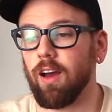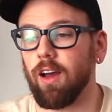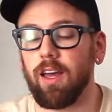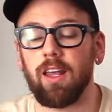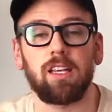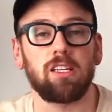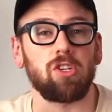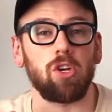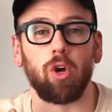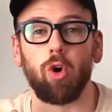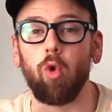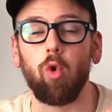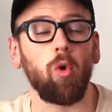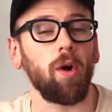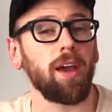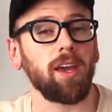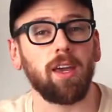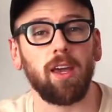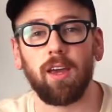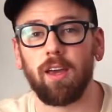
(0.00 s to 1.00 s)
it is a
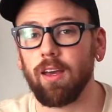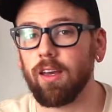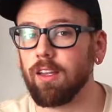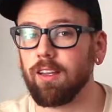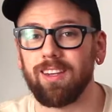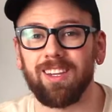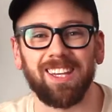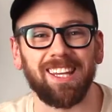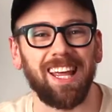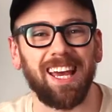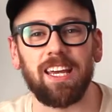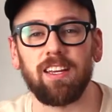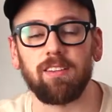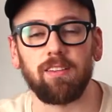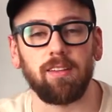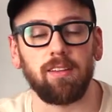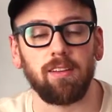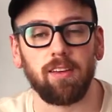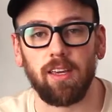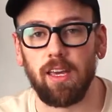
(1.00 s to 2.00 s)
quick,
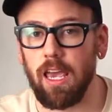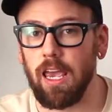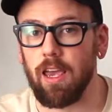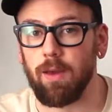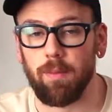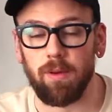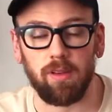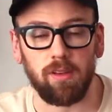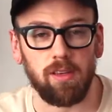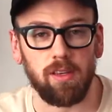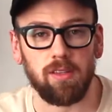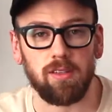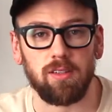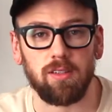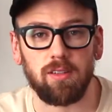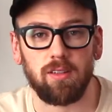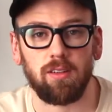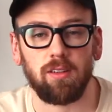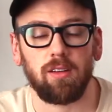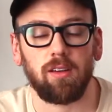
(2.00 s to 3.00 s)
light game, at
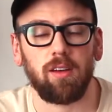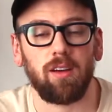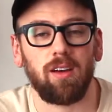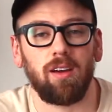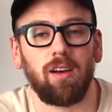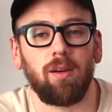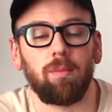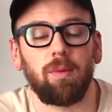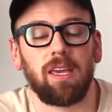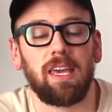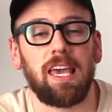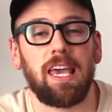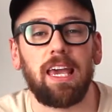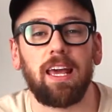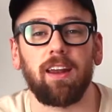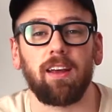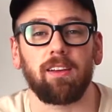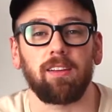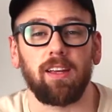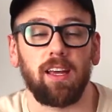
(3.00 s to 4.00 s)
least
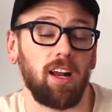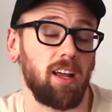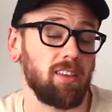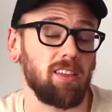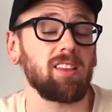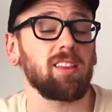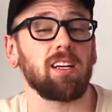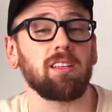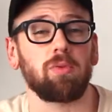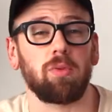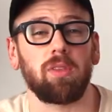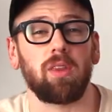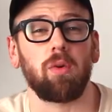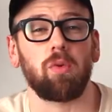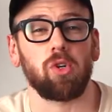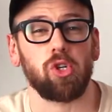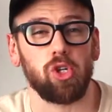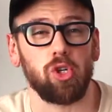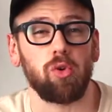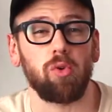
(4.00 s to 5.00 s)
mechanically, and I think that's what they
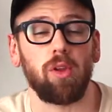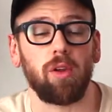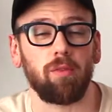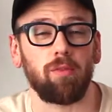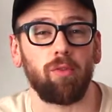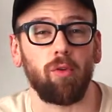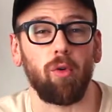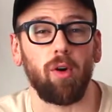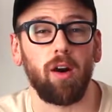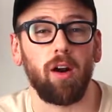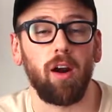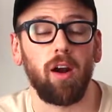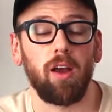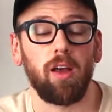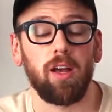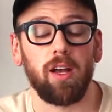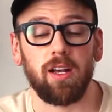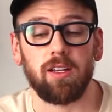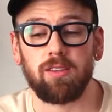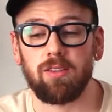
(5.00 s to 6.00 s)
were shooting for,
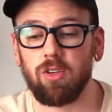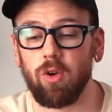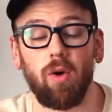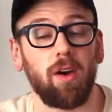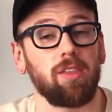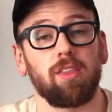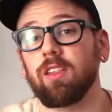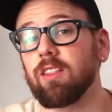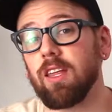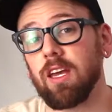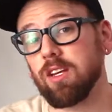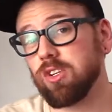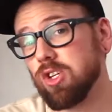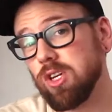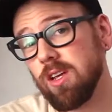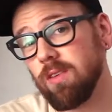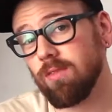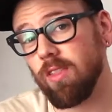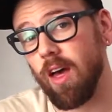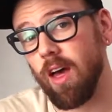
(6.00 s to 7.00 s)
and so I think they
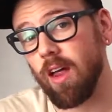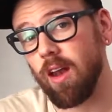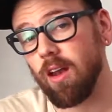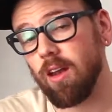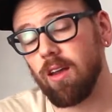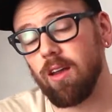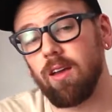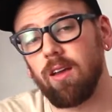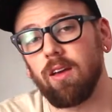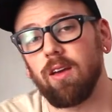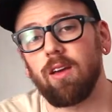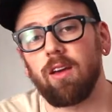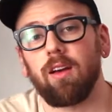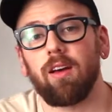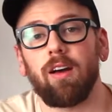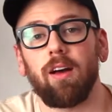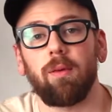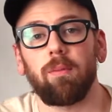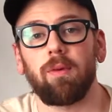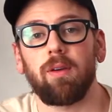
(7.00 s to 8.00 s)
achieved that.
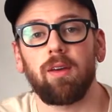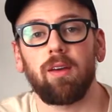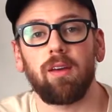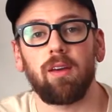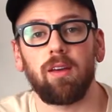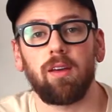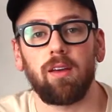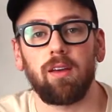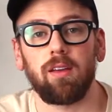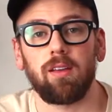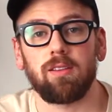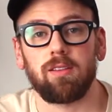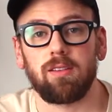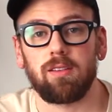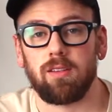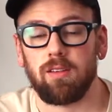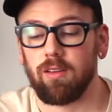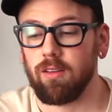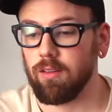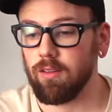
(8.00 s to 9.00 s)
It
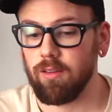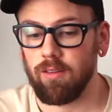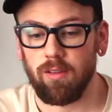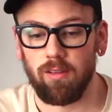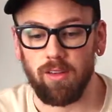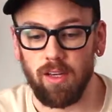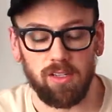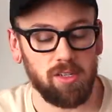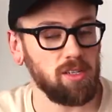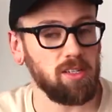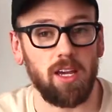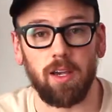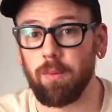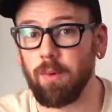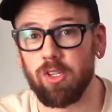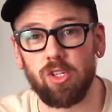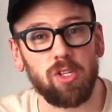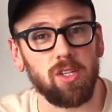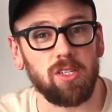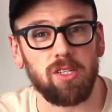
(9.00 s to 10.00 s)
doesn't take
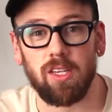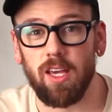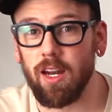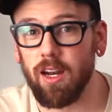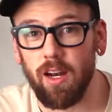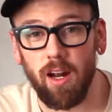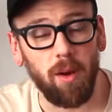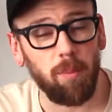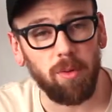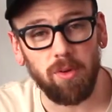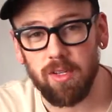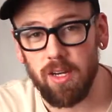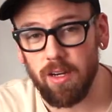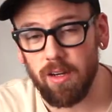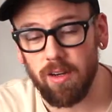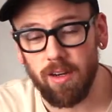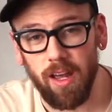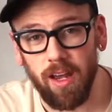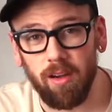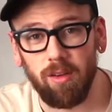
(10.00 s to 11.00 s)
much to set it up or
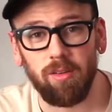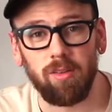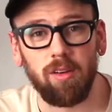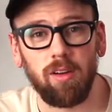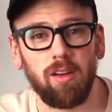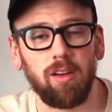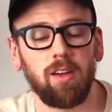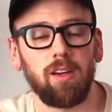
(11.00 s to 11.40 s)
tear it down.